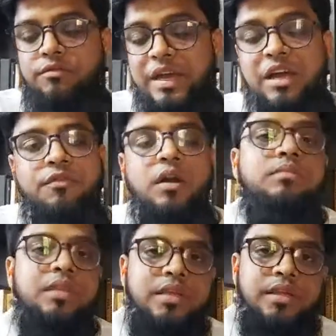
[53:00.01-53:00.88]
Where
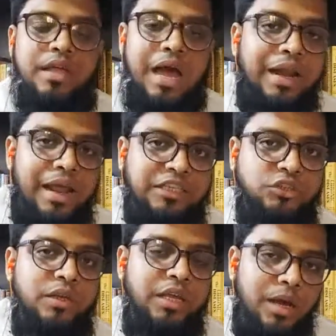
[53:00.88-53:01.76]
from these are
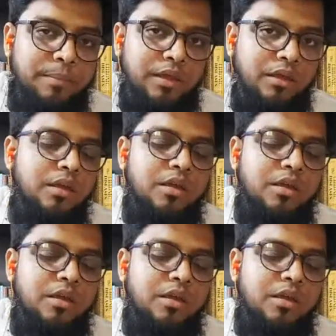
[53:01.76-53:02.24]
actually coming?